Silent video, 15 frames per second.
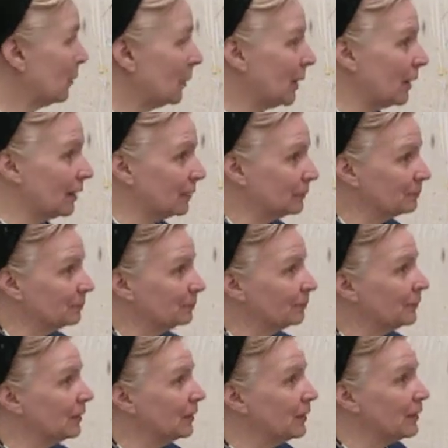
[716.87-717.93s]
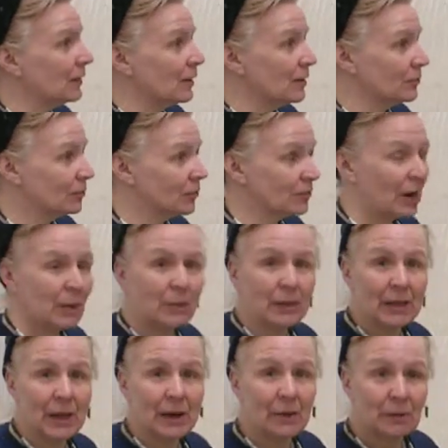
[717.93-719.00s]
there we are. This is how
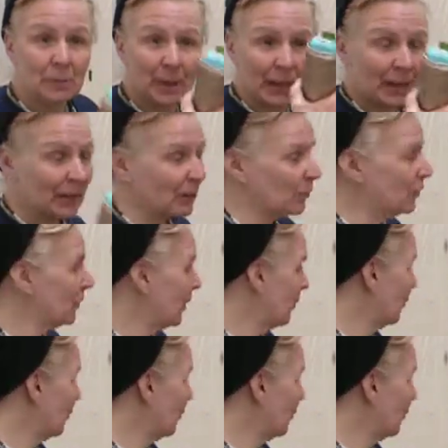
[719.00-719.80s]
we lay out a painting with